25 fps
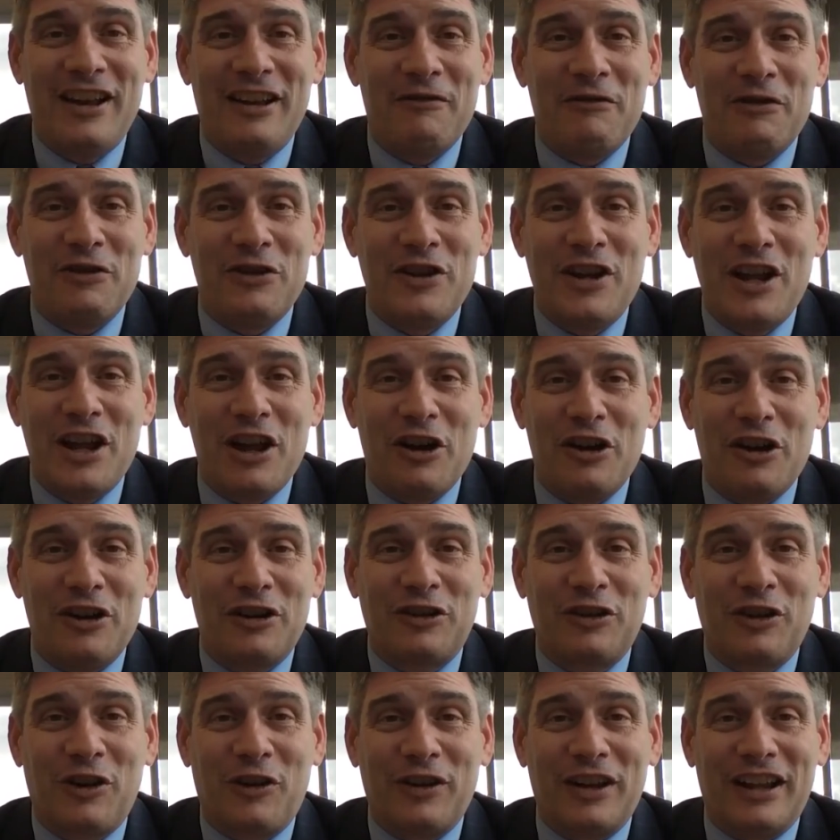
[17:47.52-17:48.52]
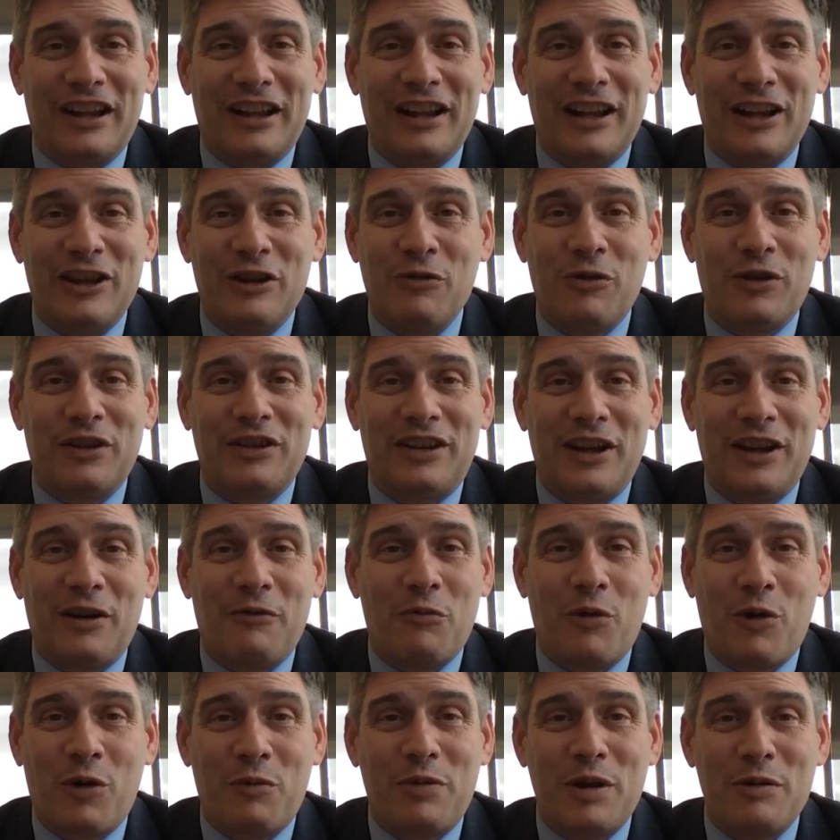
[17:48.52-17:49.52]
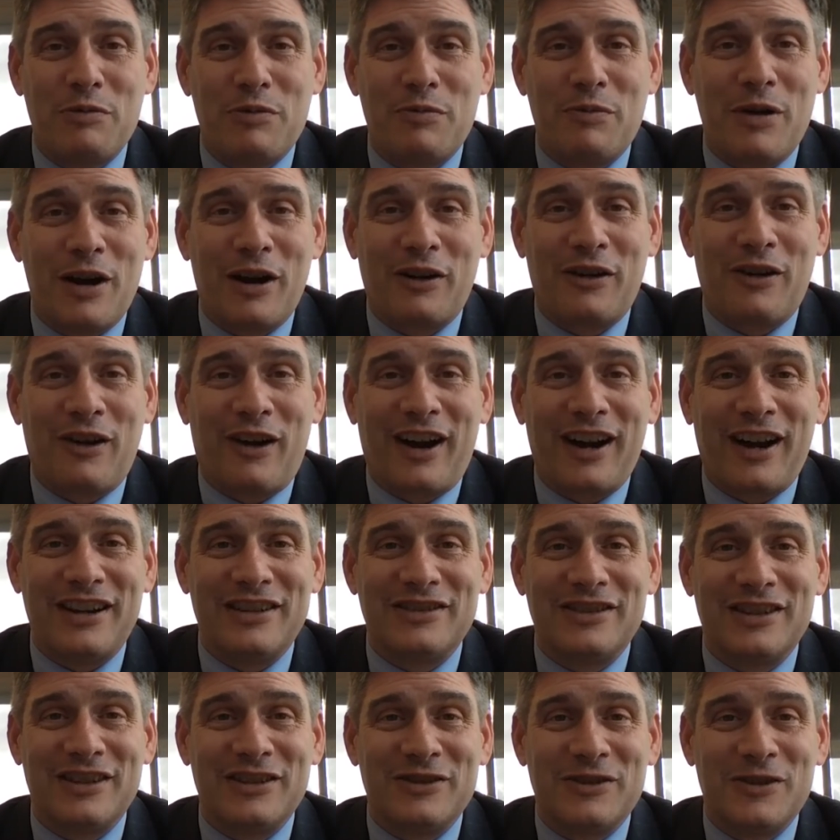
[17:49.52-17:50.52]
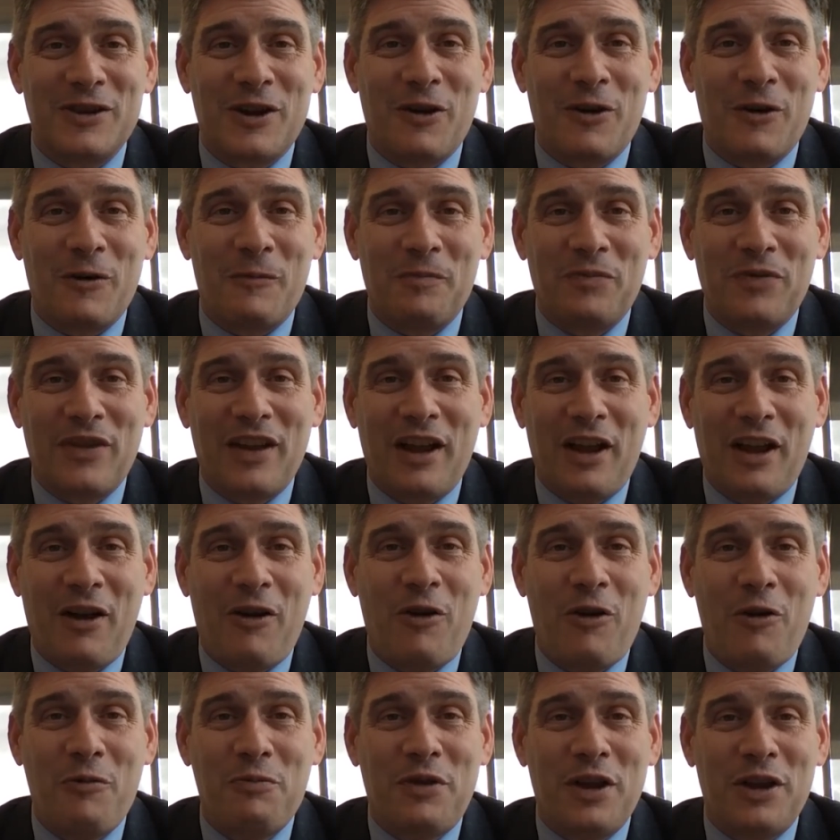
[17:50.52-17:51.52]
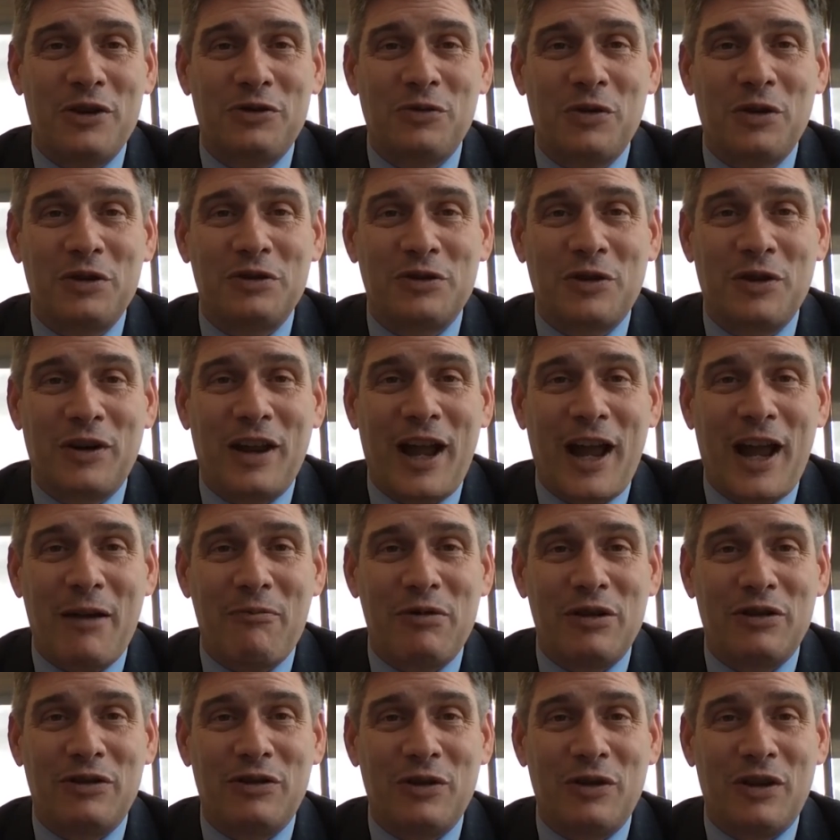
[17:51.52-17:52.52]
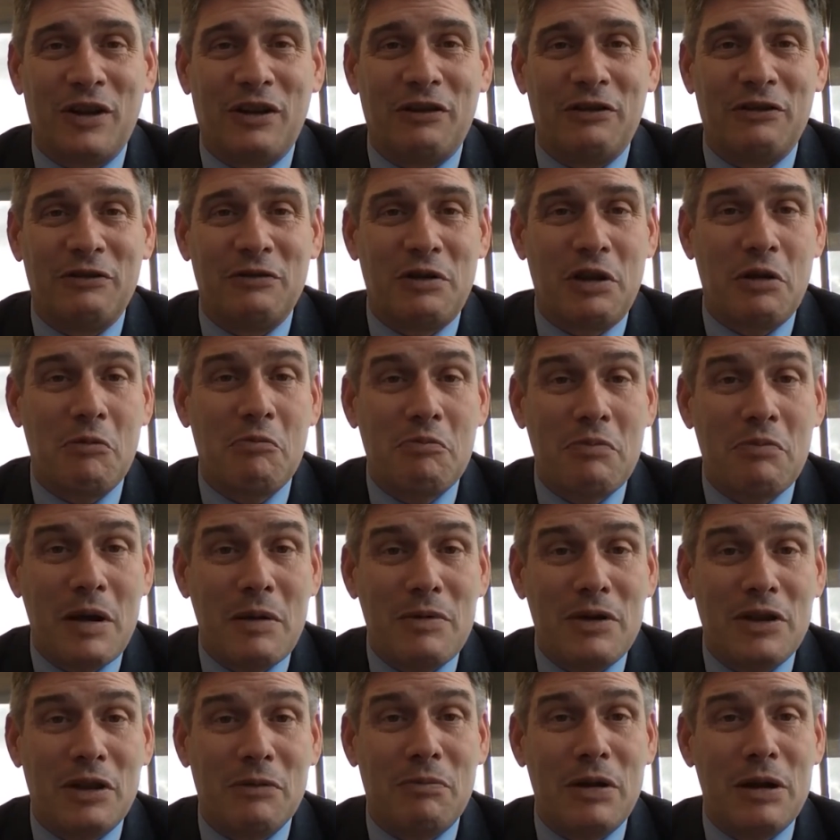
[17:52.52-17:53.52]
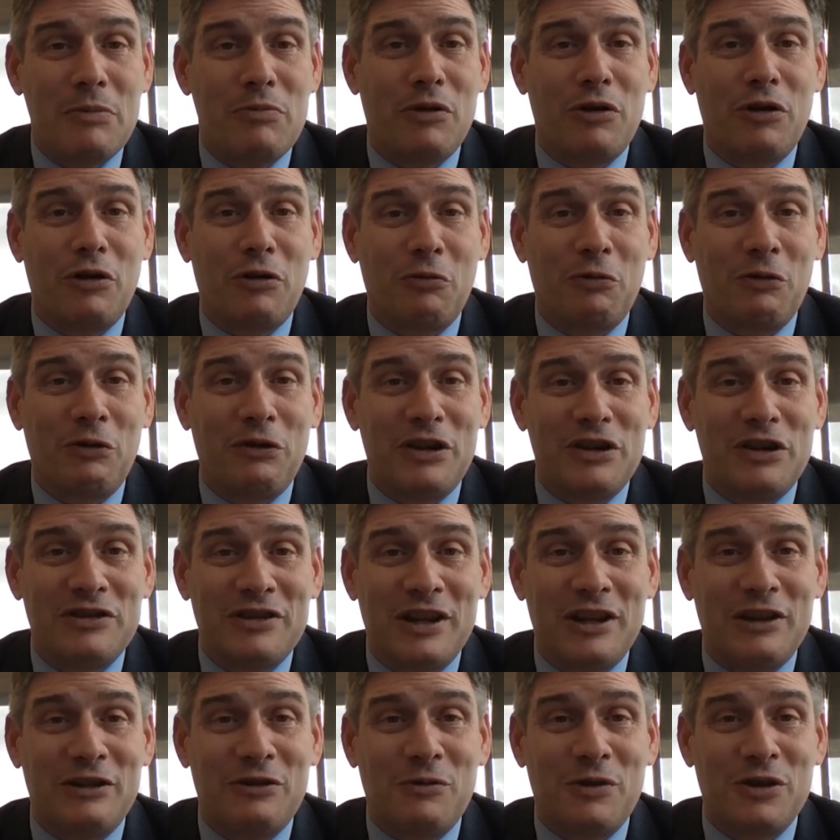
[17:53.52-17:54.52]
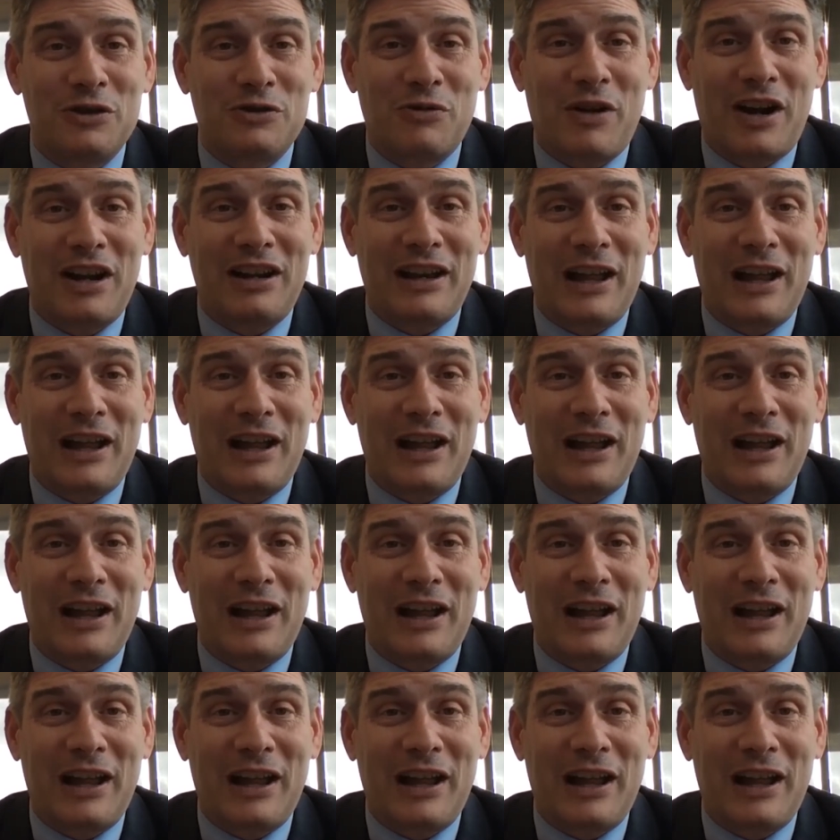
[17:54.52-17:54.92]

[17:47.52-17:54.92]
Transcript: a, you get hooked on it, and you want to tell more people about Christ. And so I hope that's what's going to happen to the, maybe the people who are listening to us right